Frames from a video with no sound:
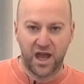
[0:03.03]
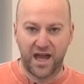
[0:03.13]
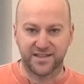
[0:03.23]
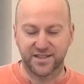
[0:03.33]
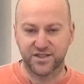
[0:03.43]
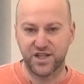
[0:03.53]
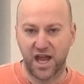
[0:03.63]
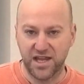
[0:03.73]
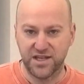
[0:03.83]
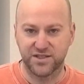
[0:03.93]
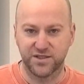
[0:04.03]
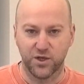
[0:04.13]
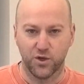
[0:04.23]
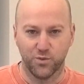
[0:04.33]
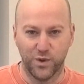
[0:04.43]
and today's
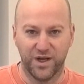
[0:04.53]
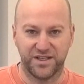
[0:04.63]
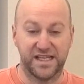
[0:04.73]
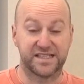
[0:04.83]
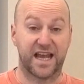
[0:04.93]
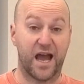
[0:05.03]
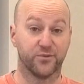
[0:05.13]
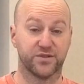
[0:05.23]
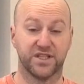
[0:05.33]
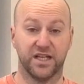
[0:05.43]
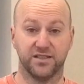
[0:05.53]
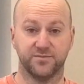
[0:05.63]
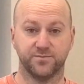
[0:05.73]
word is counsellor.